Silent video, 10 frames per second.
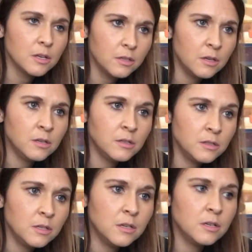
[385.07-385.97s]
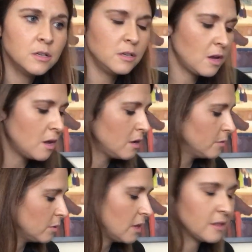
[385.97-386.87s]
Da, da, da.
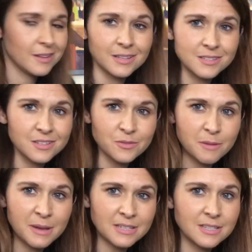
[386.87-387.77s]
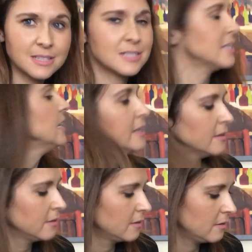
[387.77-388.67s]
Well, I think it's just right back to the C.
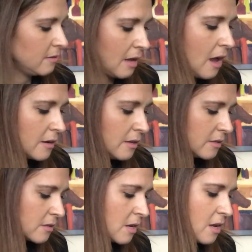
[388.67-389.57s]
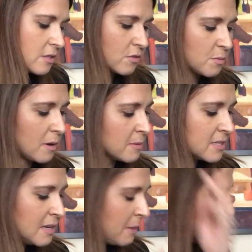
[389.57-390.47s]
Yeah, it is. So it's probably
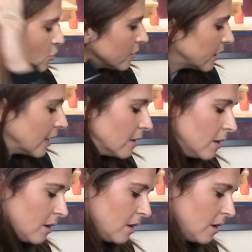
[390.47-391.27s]
C major again.